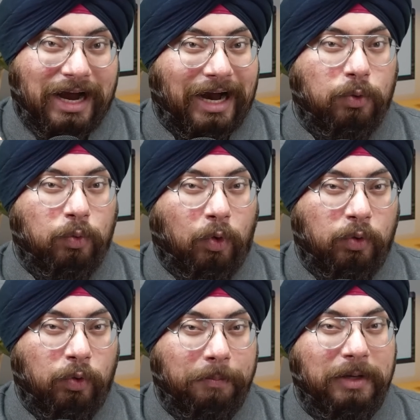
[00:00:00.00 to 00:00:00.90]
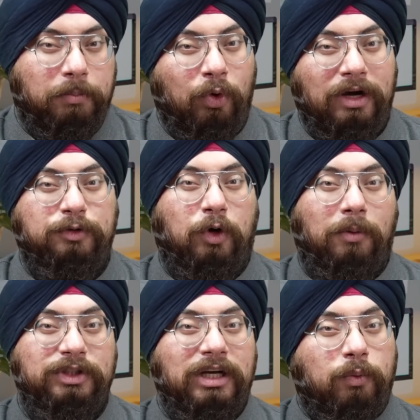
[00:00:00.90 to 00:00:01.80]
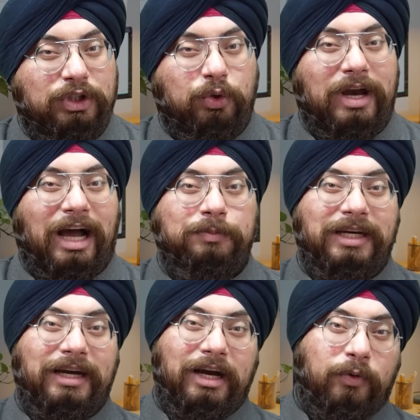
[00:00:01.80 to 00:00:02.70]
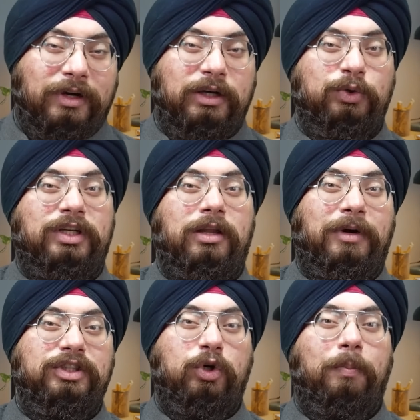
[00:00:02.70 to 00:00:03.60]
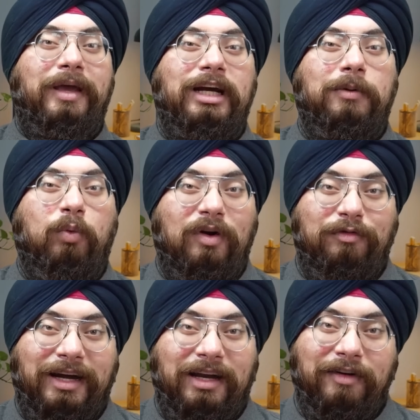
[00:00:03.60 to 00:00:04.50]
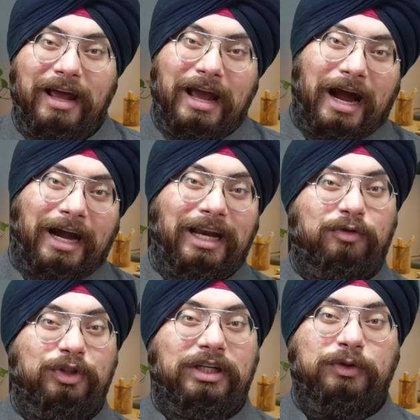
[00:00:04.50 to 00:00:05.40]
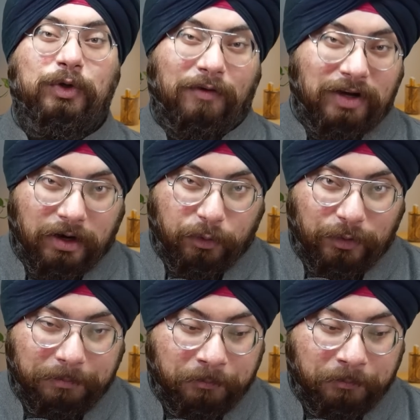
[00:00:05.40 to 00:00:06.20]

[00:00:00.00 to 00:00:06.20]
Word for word: and what would be more reforms which could have been introduced in the budget to make it more effective and efficient for our country.